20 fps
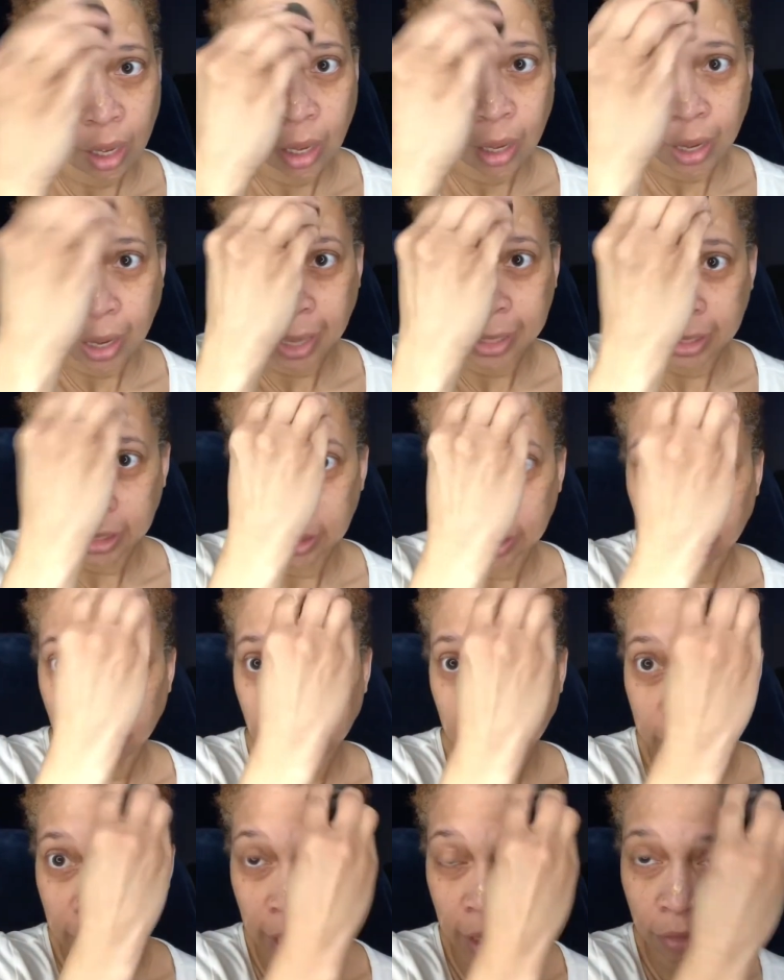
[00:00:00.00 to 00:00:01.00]
I just learned
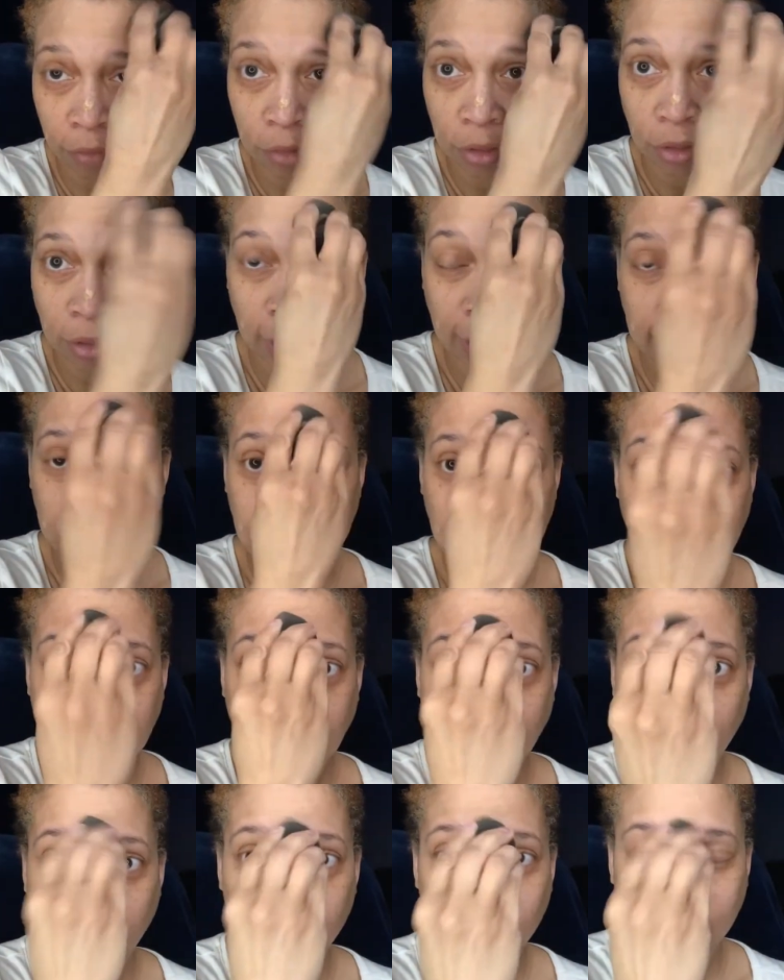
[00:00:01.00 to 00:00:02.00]
that a few days
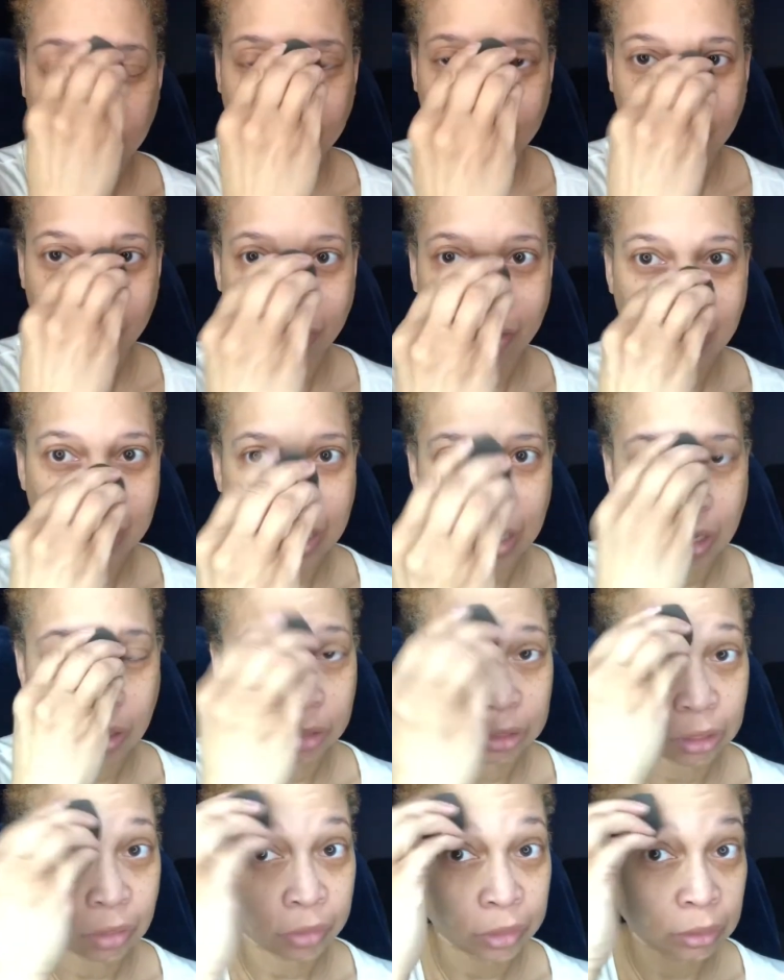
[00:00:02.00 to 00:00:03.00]
ago in one of the videos
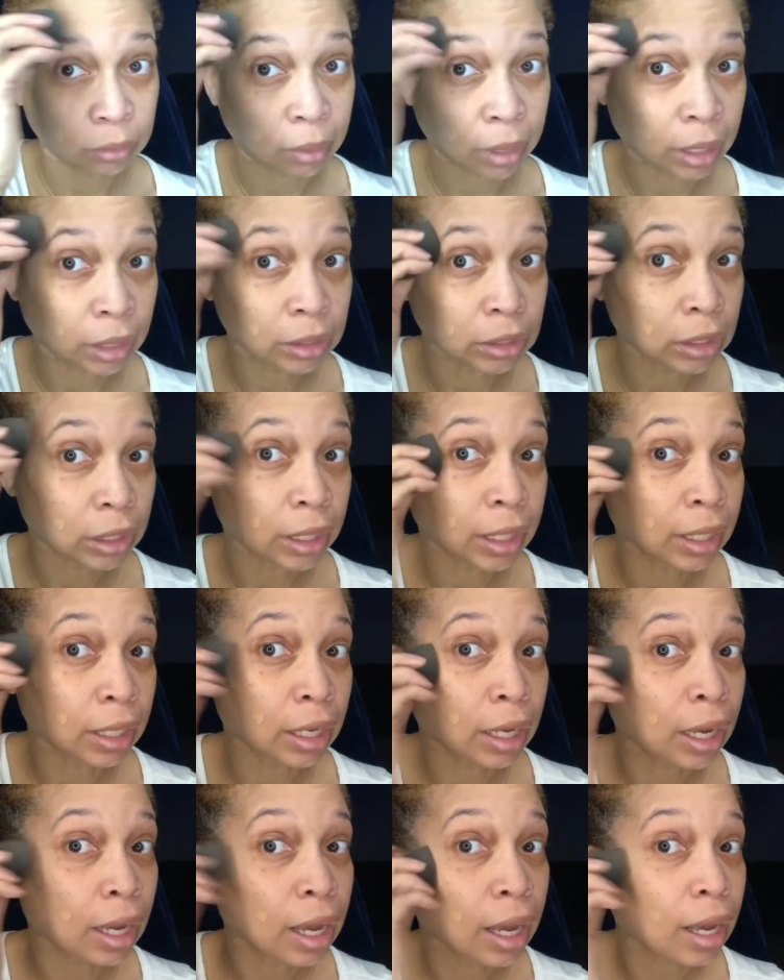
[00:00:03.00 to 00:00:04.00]
I was watching.
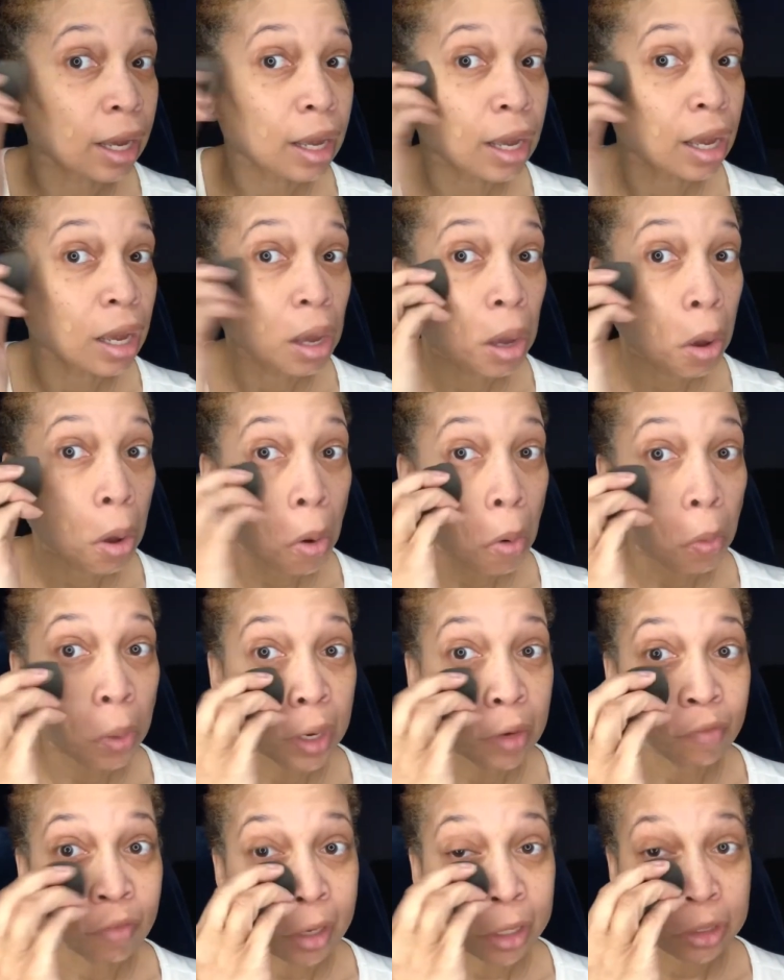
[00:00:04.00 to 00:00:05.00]

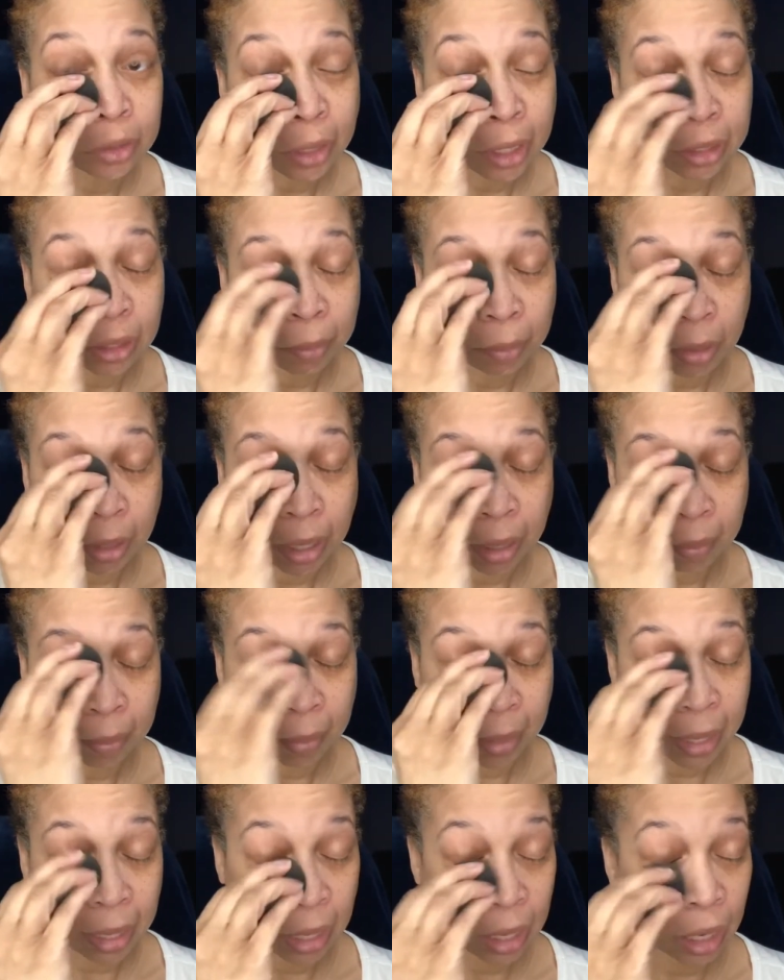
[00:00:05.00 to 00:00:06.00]
Whenever I tried to put on
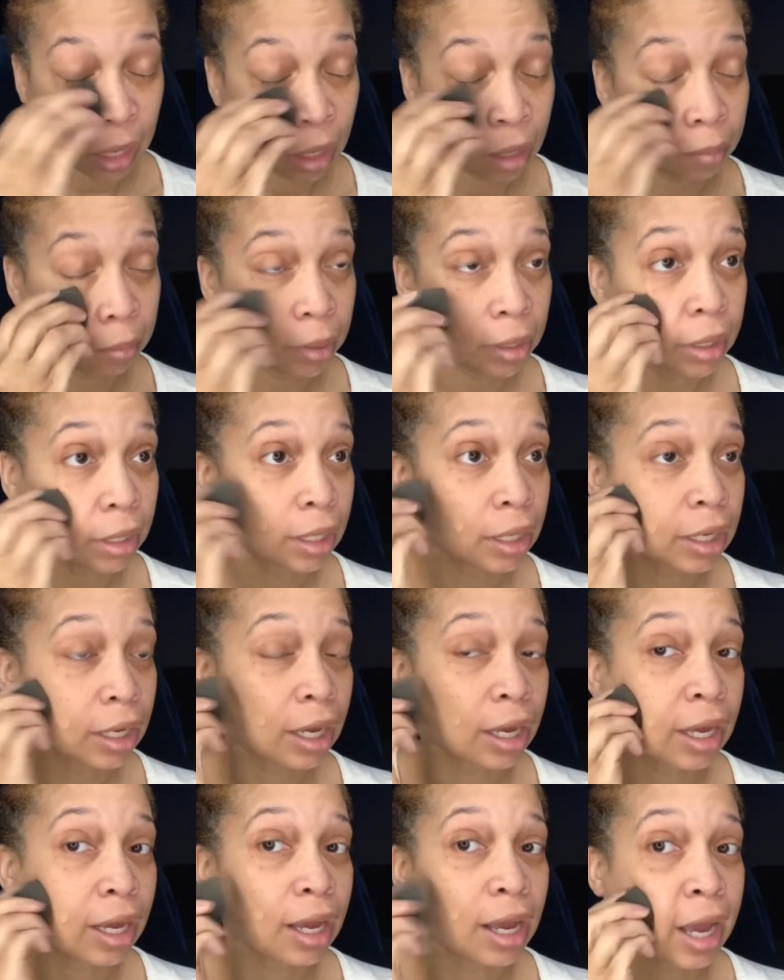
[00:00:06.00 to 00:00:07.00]
makeup,
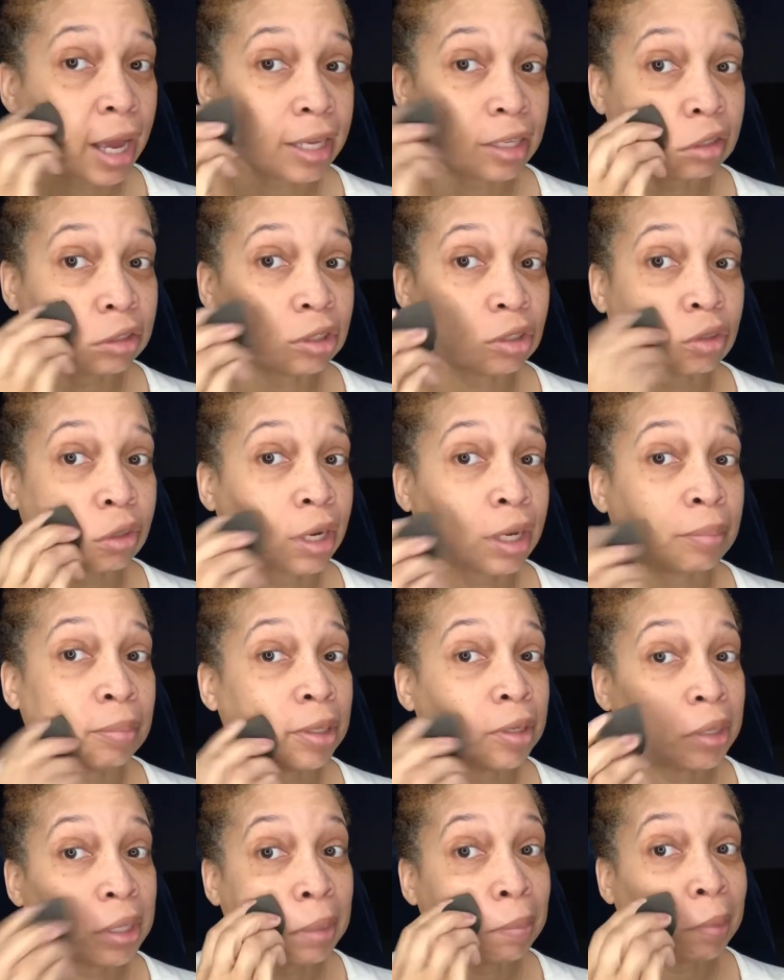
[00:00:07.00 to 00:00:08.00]
I used a dry
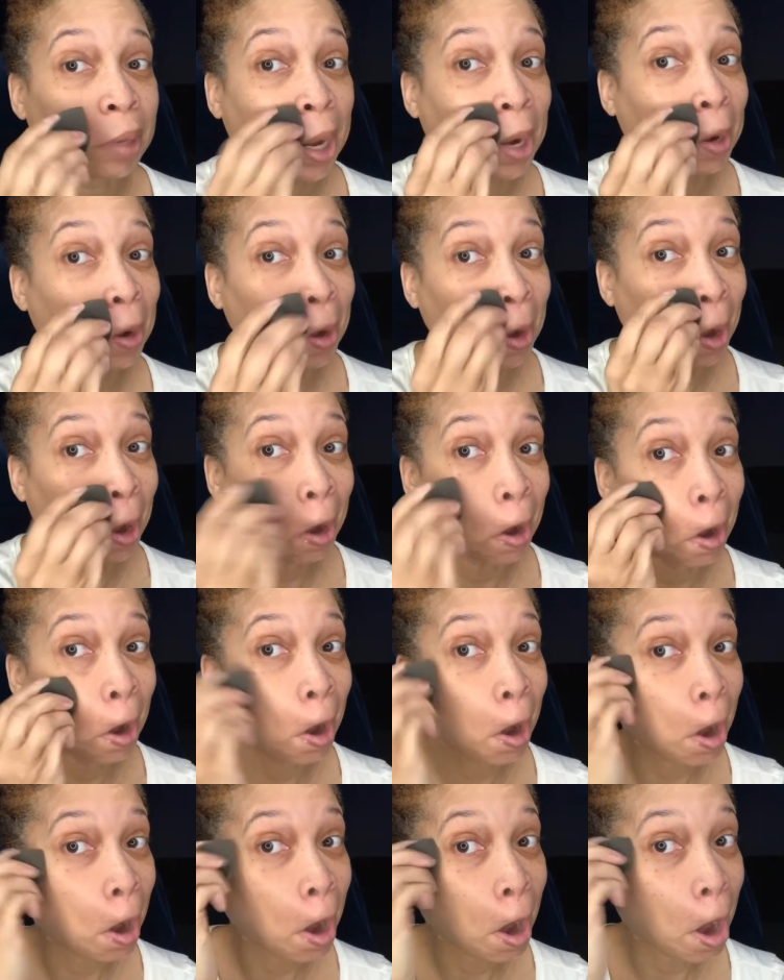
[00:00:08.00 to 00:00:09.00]
beauty blender.
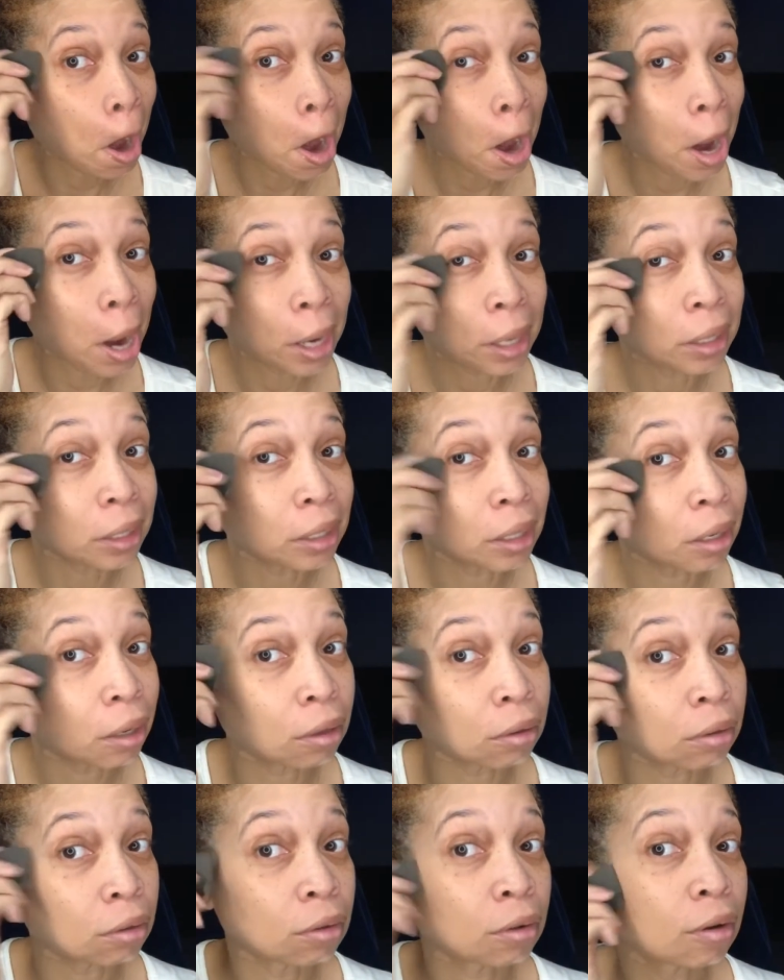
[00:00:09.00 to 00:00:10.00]
I didn't
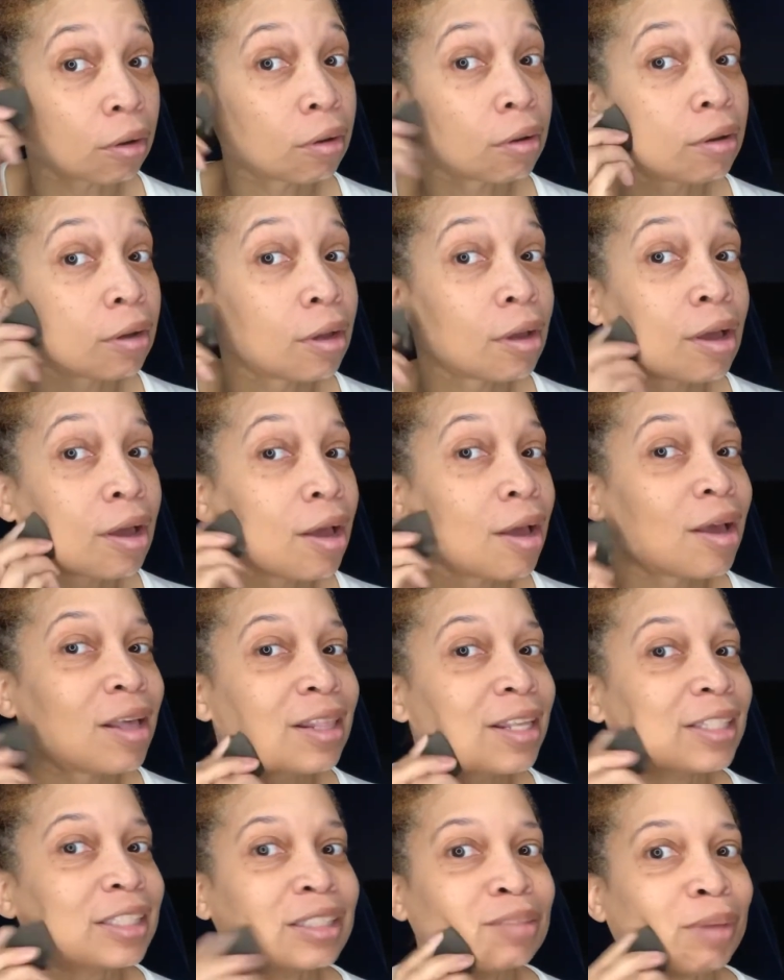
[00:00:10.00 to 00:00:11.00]
know.
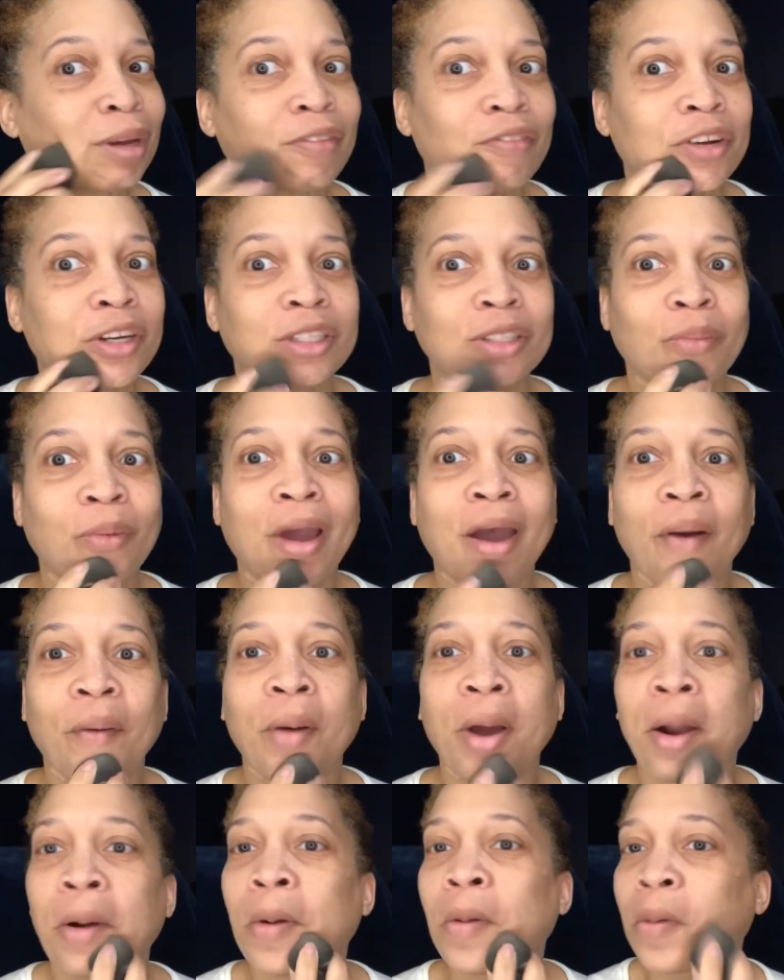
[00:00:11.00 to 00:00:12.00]
This is my first wet
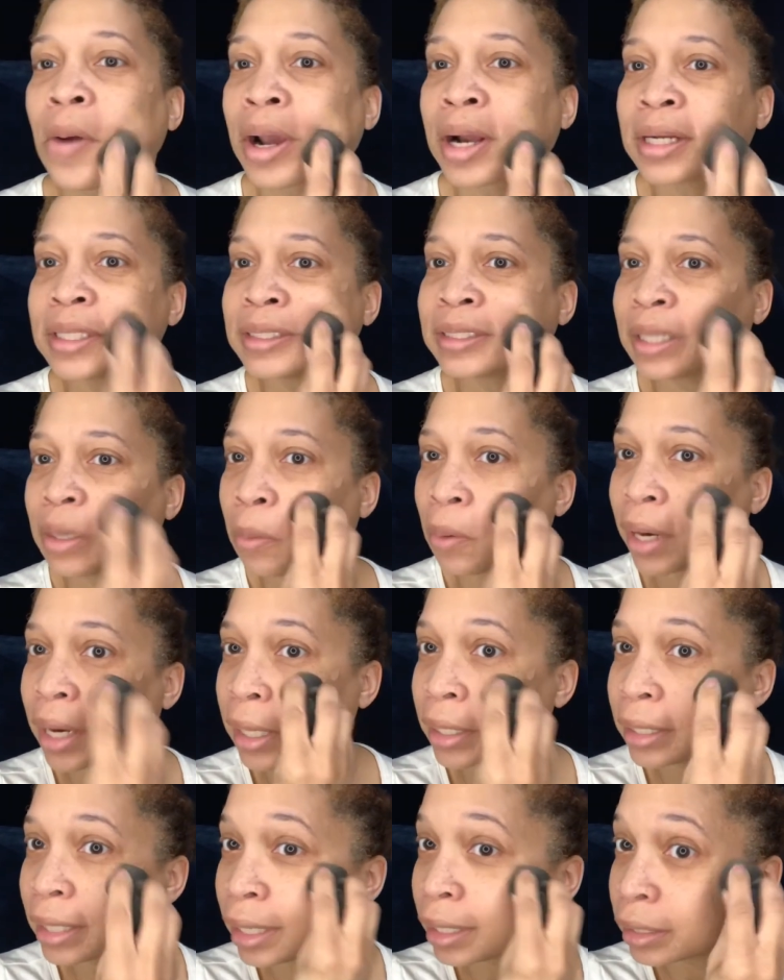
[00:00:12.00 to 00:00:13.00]
one. We're gonna see what it
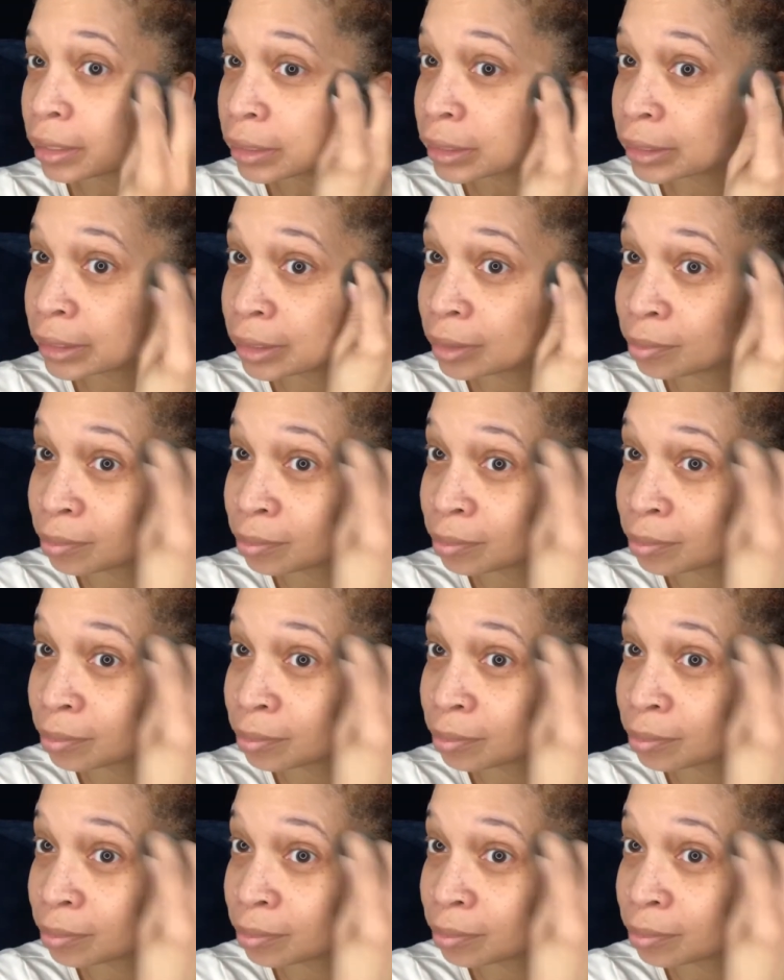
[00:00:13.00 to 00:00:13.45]
does.